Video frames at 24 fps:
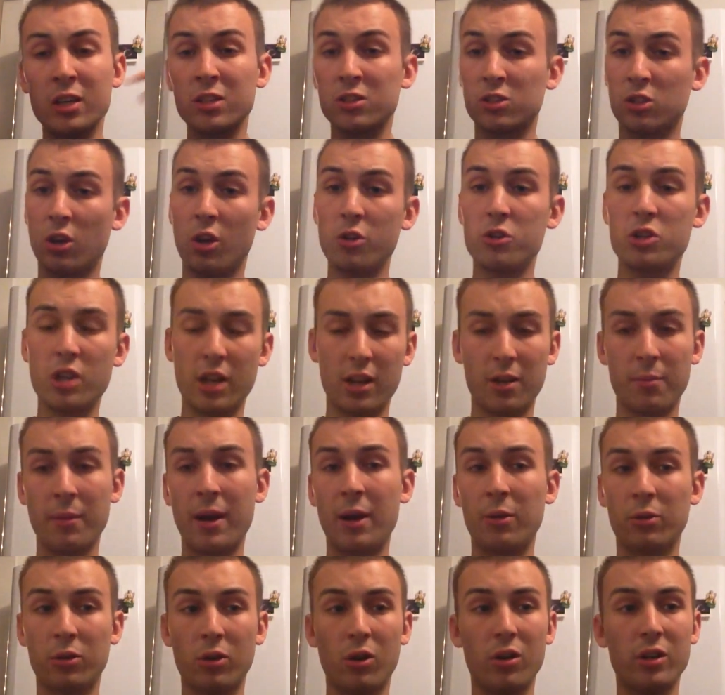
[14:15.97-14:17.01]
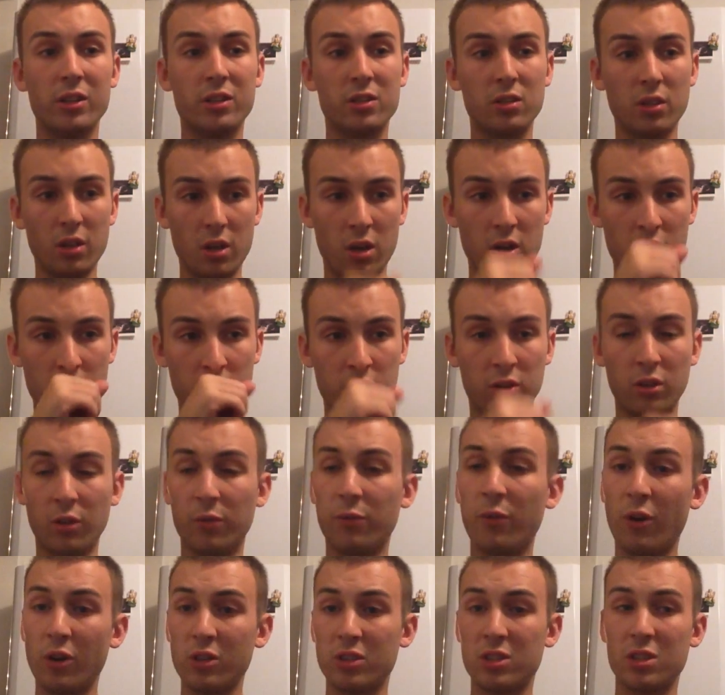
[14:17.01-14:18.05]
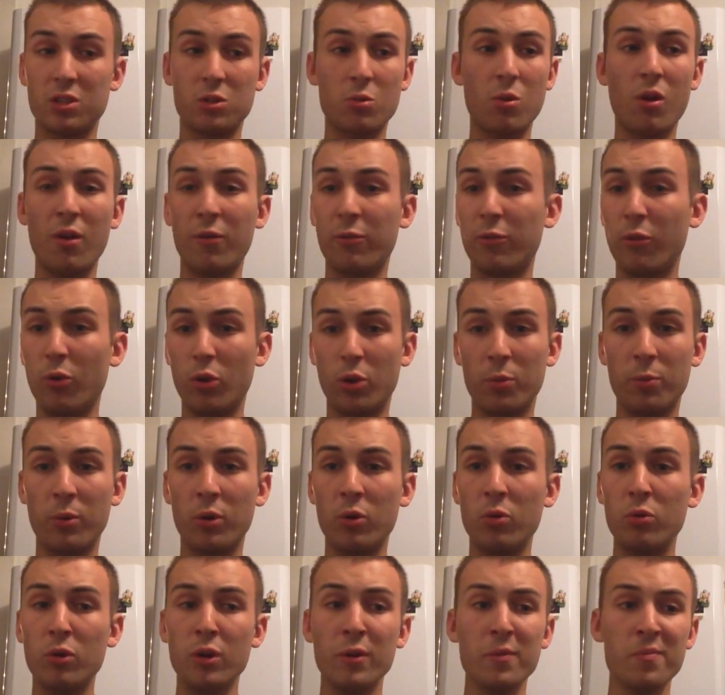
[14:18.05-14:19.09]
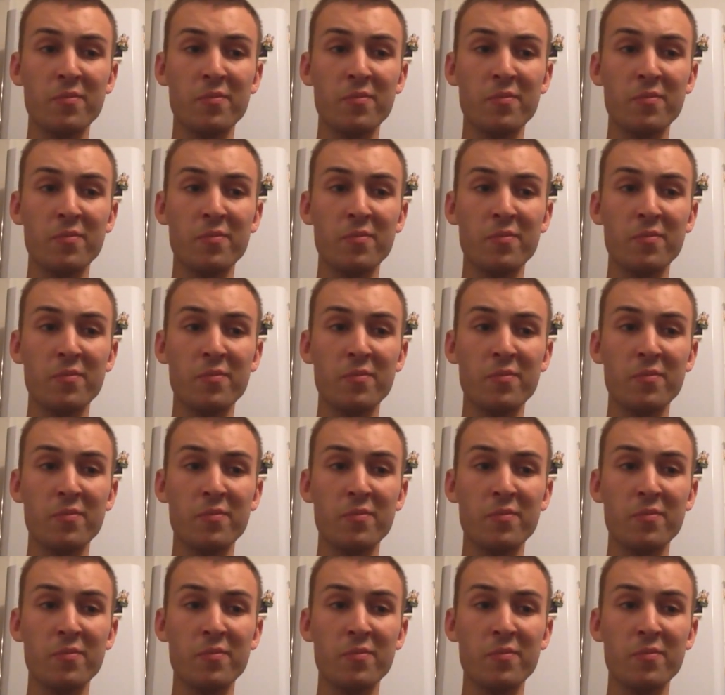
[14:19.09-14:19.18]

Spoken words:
So go check them out guys. The device is quite affordable.